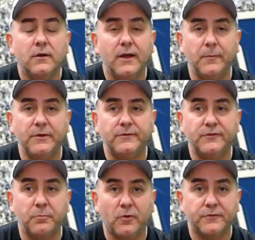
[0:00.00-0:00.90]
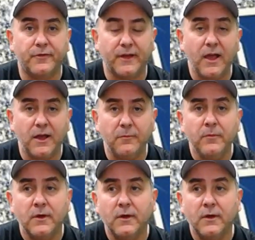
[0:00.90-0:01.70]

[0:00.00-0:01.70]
NBC Sports The Game